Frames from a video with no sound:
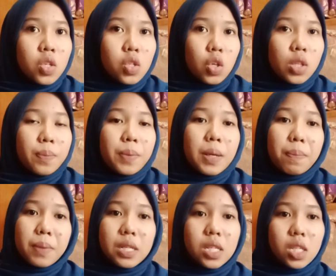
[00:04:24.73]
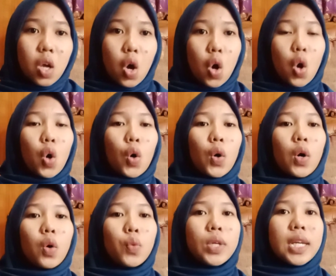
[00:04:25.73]
So the purpose, or
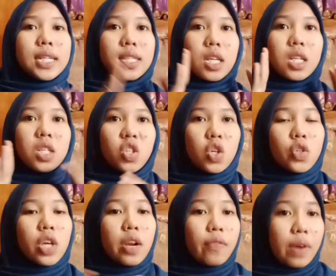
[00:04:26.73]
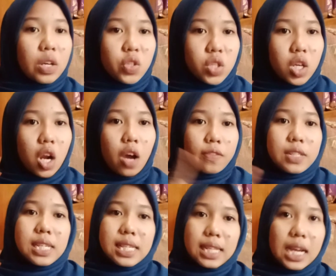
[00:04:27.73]
we can say the social function of
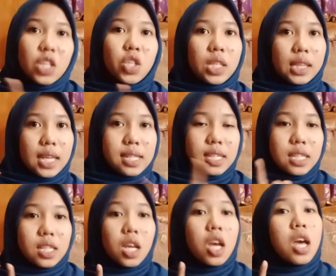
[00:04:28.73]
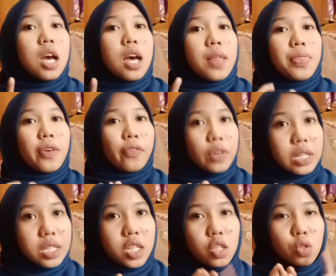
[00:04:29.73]
discussion text is, the
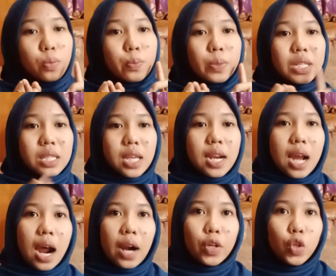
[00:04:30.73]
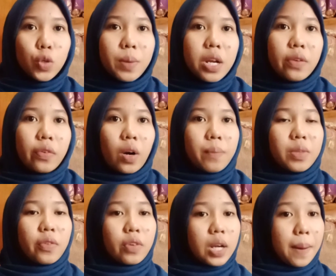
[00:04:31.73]
first is to present argument from
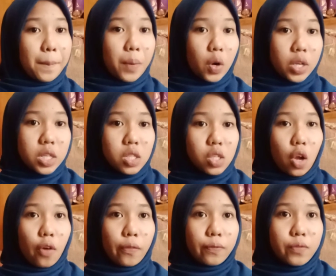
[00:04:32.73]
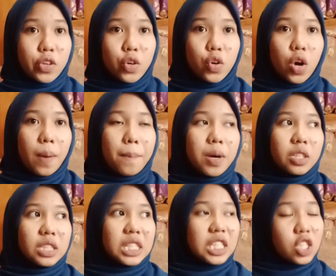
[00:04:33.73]
different points of view
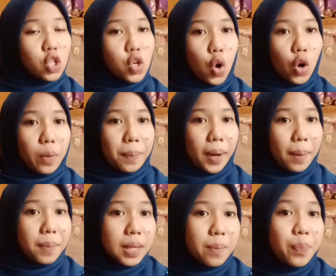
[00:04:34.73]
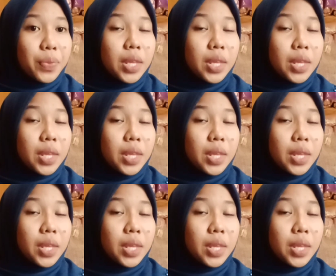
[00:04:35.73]
about issue or problem,